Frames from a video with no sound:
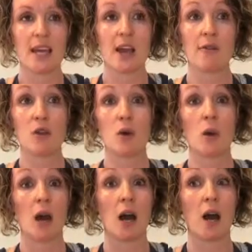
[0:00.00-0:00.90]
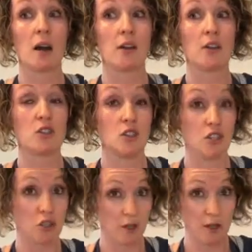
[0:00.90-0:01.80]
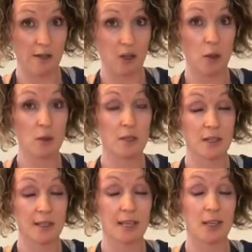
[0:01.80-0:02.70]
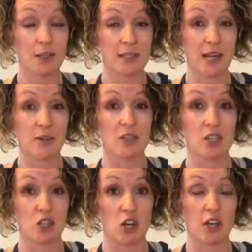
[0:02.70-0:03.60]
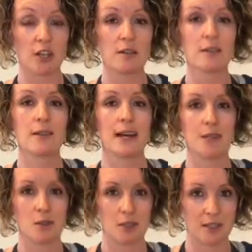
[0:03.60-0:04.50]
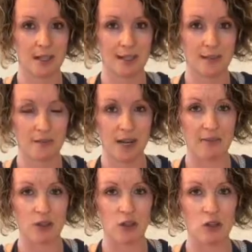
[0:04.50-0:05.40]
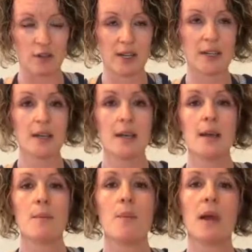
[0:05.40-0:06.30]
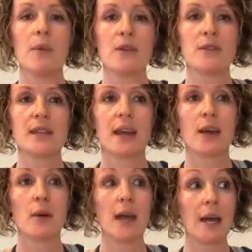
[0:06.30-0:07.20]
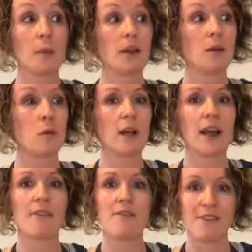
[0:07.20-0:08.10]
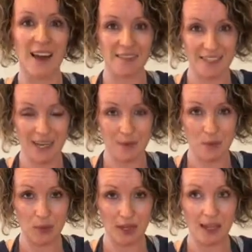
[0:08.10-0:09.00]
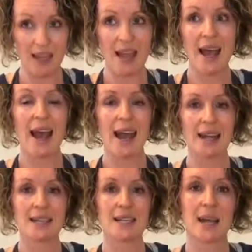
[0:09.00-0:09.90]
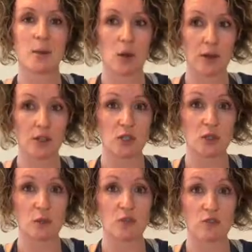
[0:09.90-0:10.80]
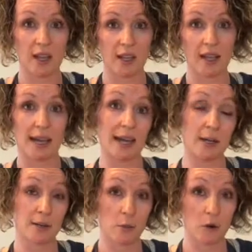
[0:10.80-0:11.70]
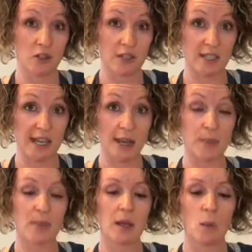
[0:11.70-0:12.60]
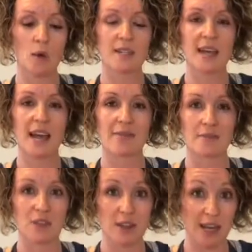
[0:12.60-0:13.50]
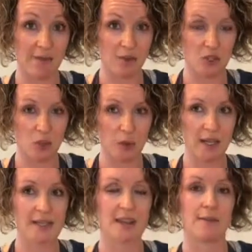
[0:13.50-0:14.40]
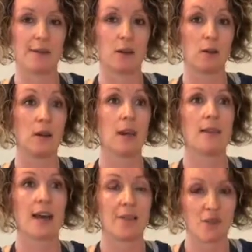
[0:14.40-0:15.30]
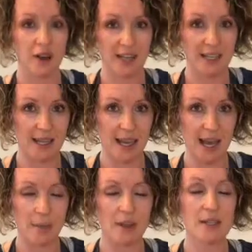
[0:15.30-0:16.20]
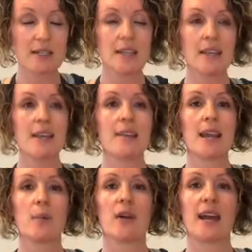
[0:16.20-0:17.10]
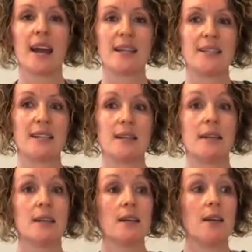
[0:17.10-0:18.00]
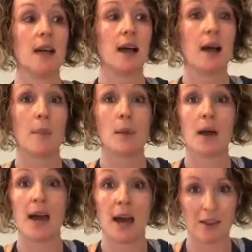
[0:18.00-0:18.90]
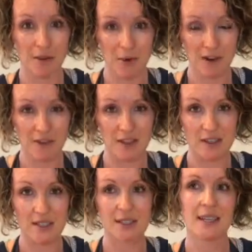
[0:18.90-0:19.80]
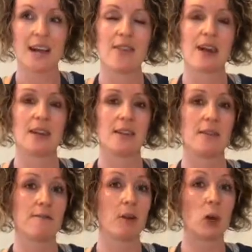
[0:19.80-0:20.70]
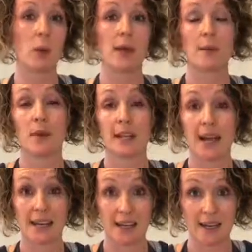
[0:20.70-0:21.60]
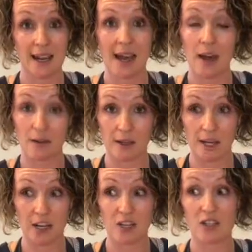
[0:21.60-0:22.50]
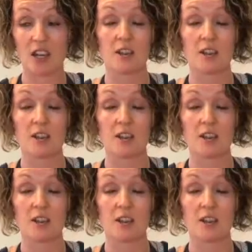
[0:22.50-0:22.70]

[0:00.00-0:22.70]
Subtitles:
If you see yourself as a jogger, that's the season of life that you're in, maybe you say, okay, I'm going to work out 5 times a week and I'm going to drink a gallon of water a day. And once I have done that for 2 weeks and I feel that I've created that habit, then I'm going to add in a healthy breakfast. And then the following week, I'm going to add in a healthy lunch.